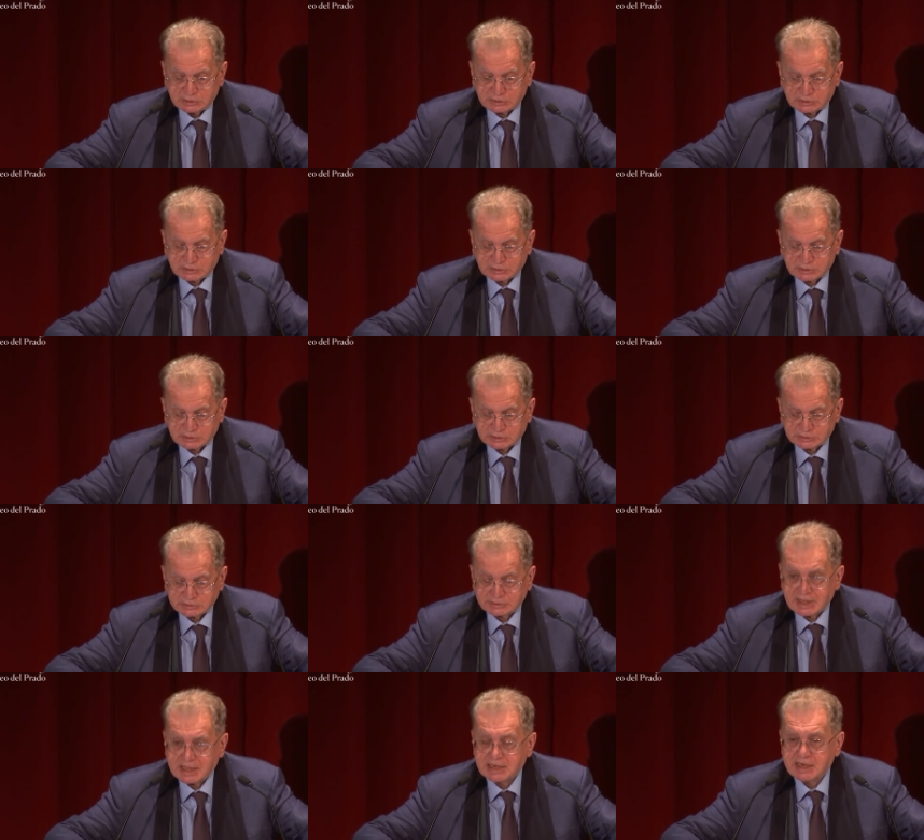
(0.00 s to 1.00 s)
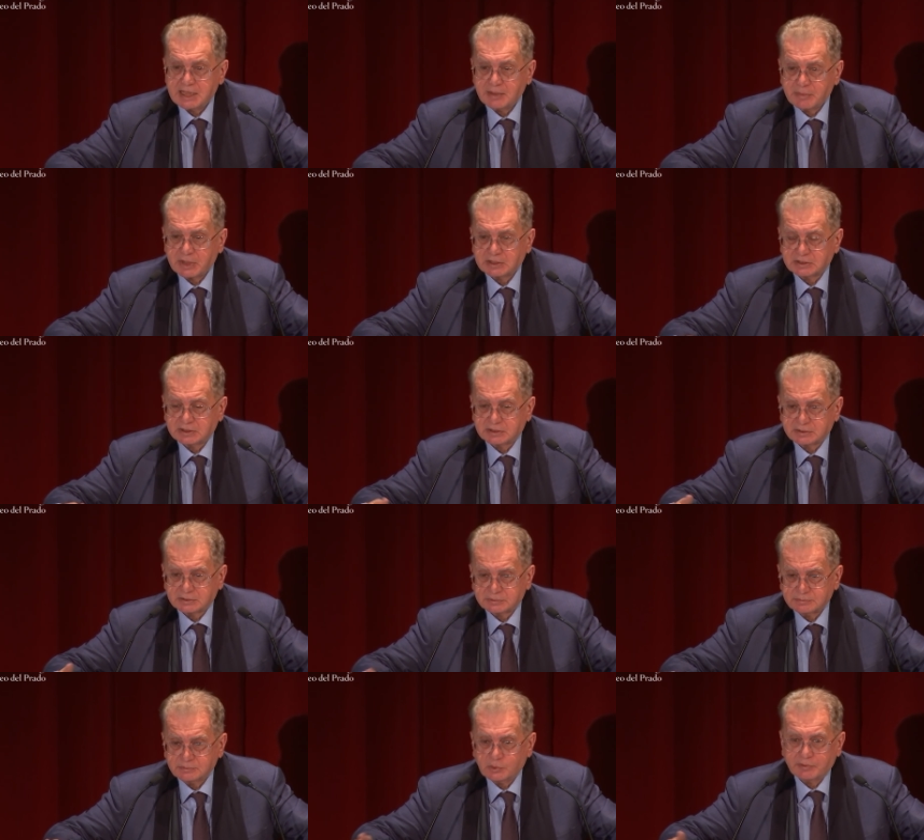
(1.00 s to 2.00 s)
uh, dynamic,
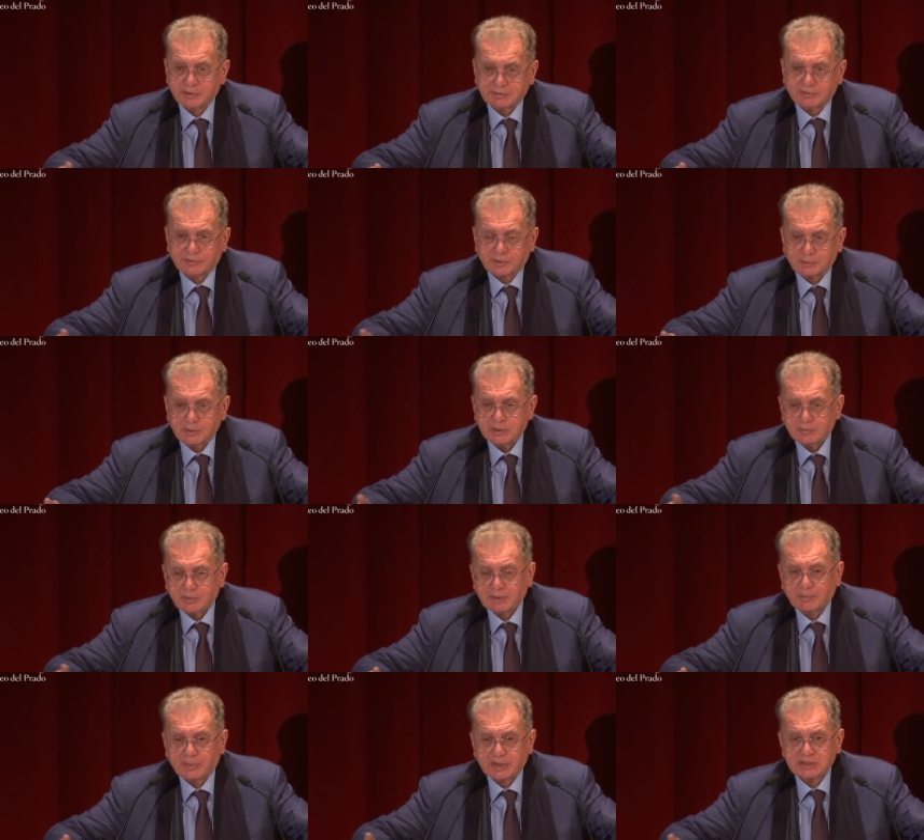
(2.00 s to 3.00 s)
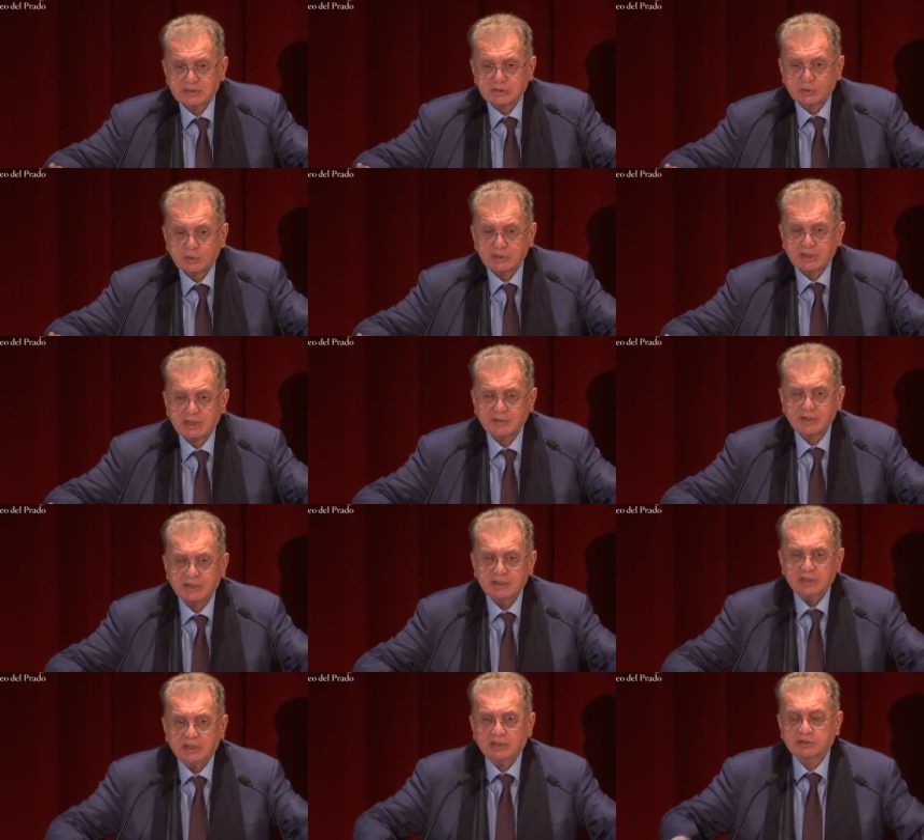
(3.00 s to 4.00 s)
moving from one place to another,
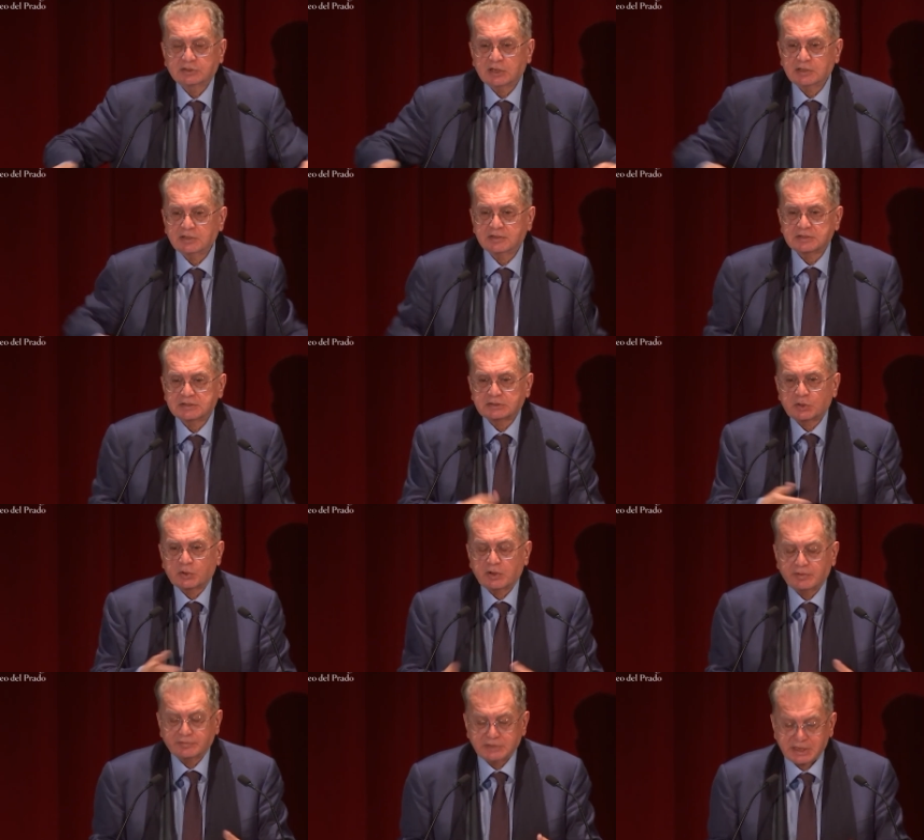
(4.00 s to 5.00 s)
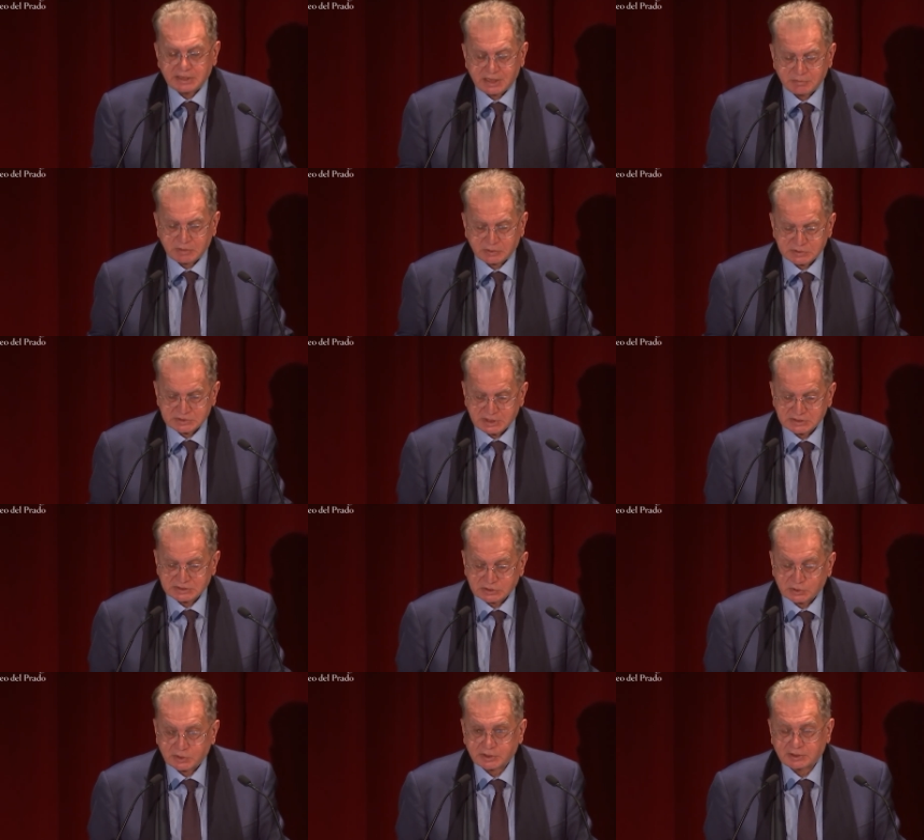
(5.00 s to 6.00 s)
and telling the story of dynamic with a
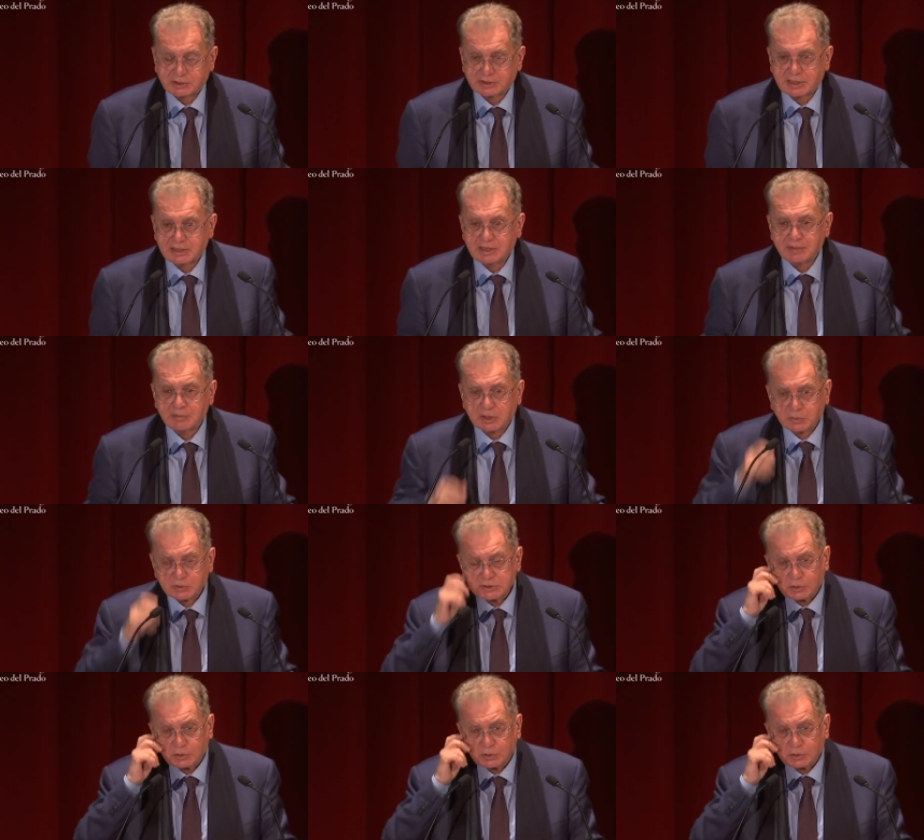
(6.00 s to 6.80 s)
historical dynamic, with